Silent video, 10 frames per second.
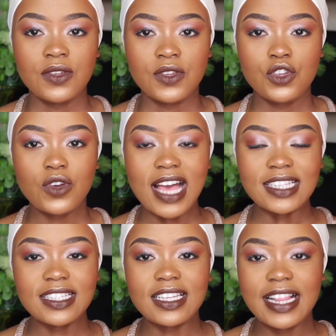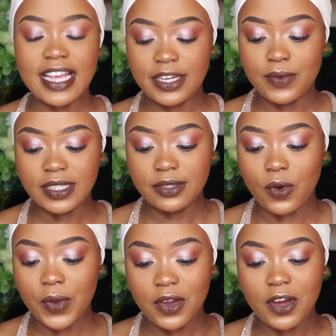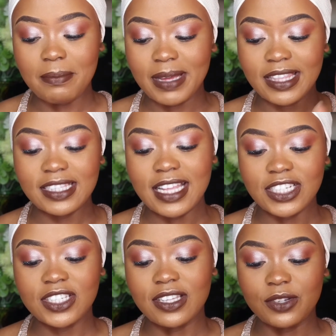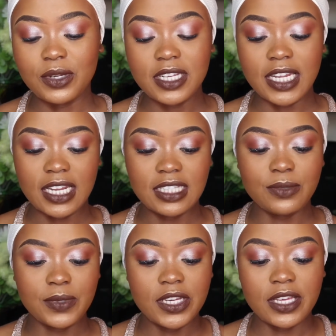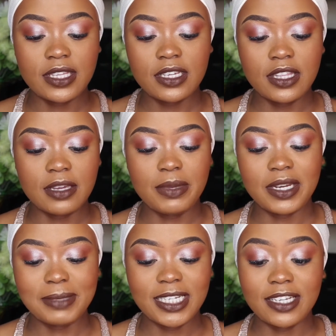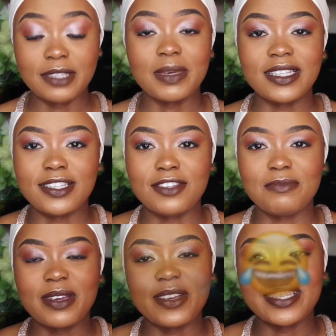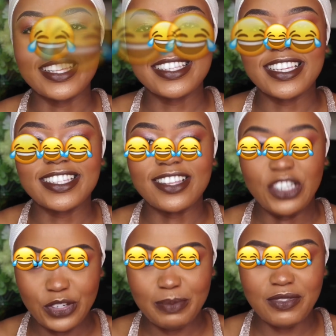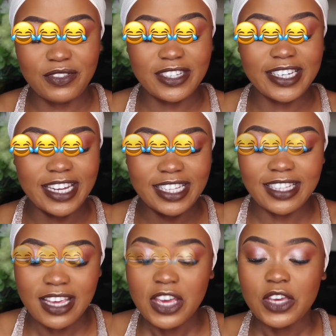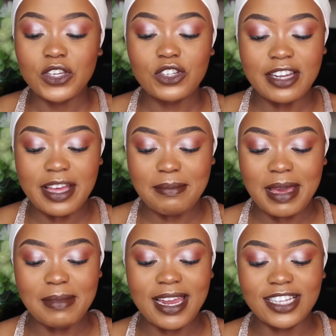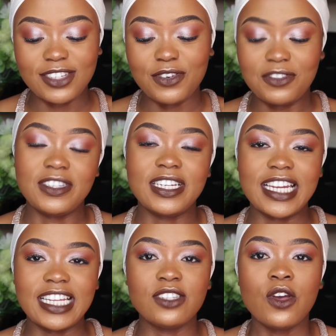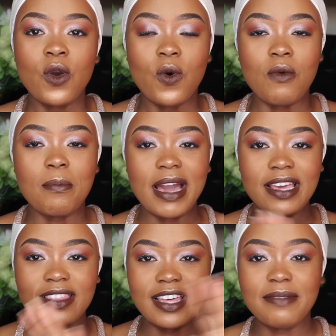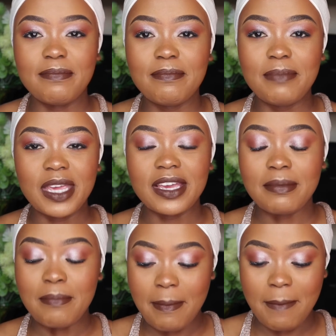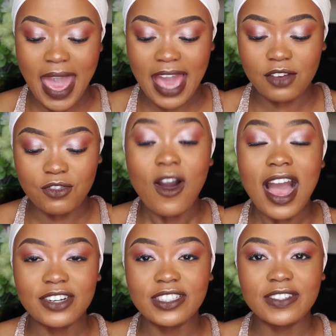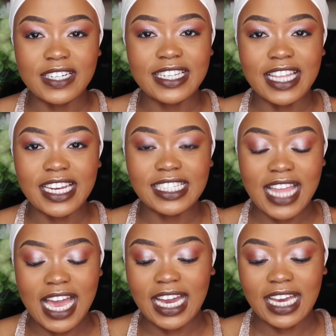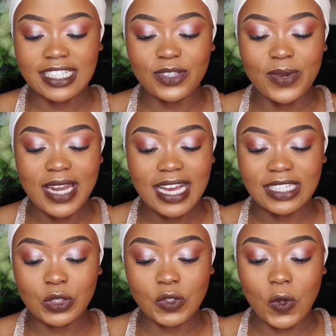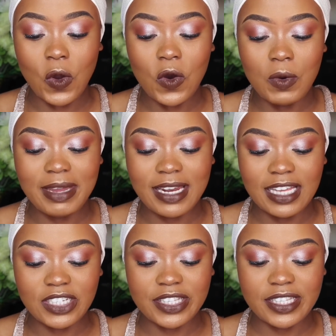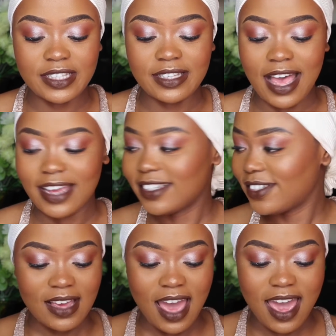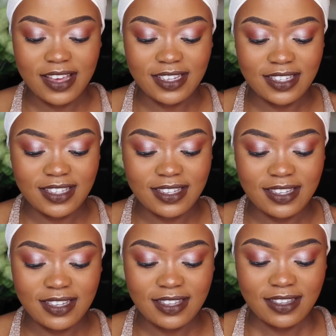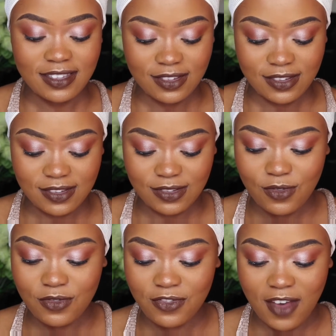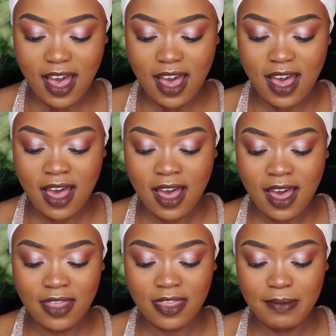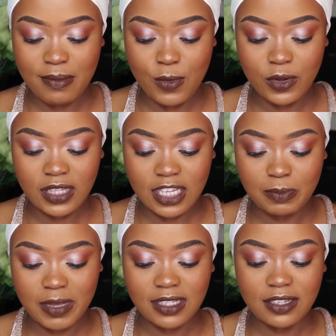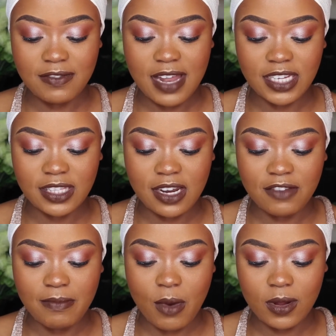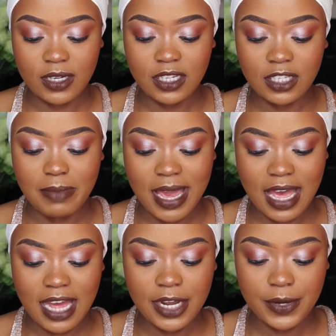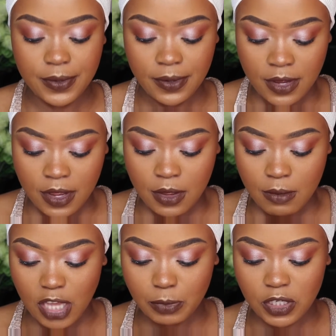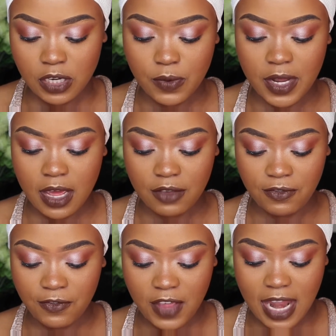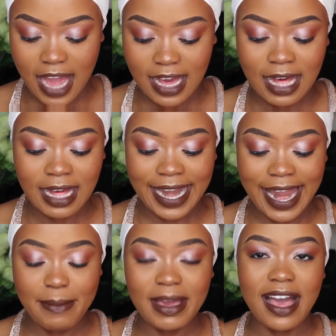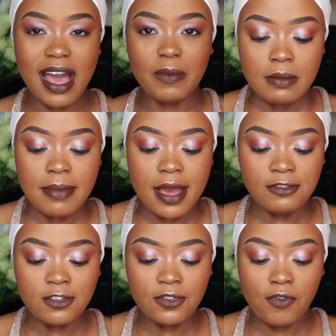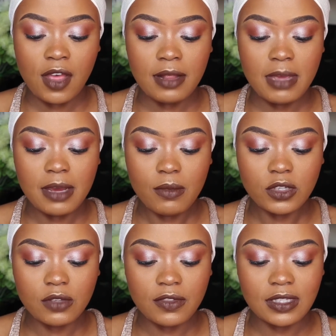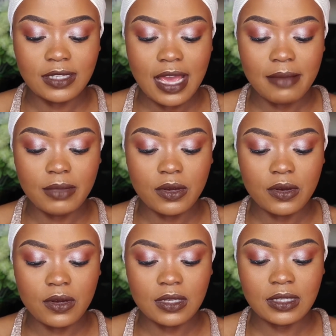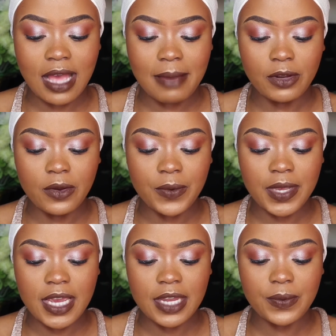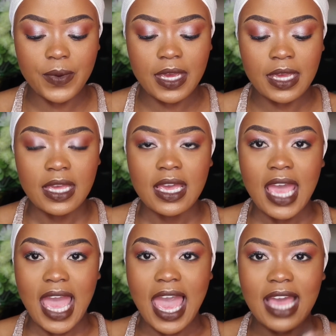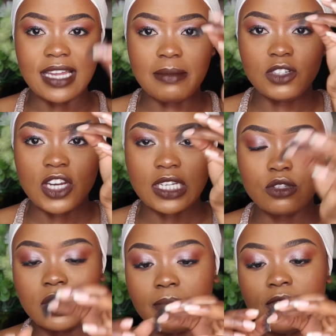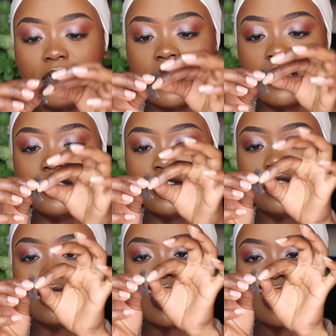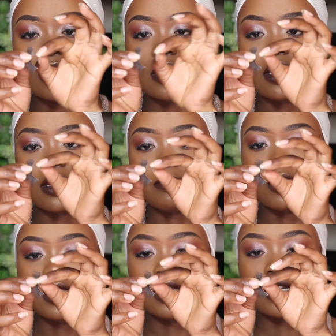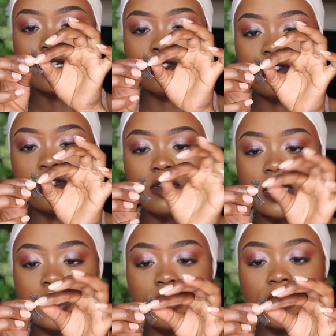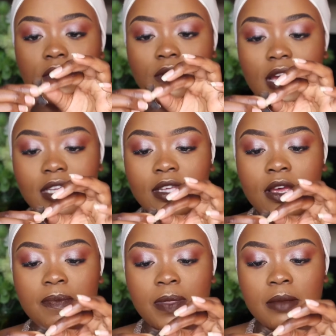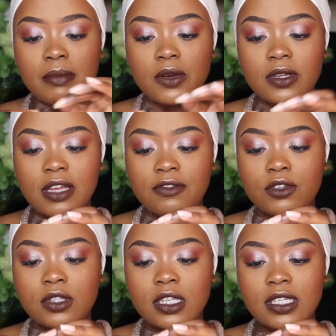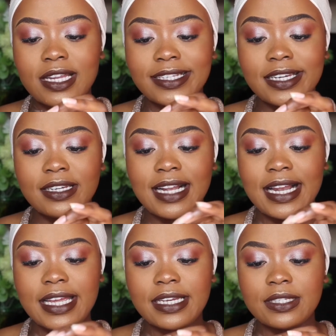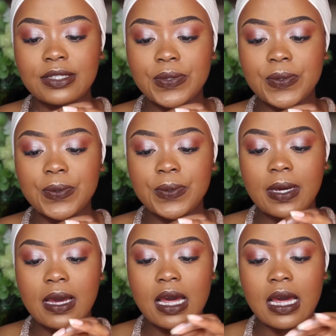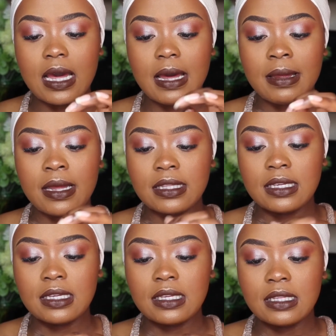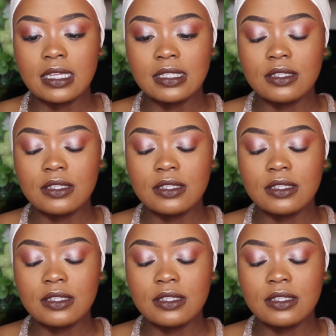clearly what's going on, but these lashes are 20 rands, which I think they're pretty much expensive, because these things should be 15 rands. Usually I buy my lashes for 15 rands, or buy that big bag for 100 rand that is like, it's got like so many lashes inside. Guys, so far the most expensive lash that I've got is by Idol, more especially when I feel like glamming up. But for filming most of the time, because I'm not going anywhere and I'm trying to remove the dirt that is here, I'm not ignoring you guys, because I've used this and I didn't clean. So I think that's the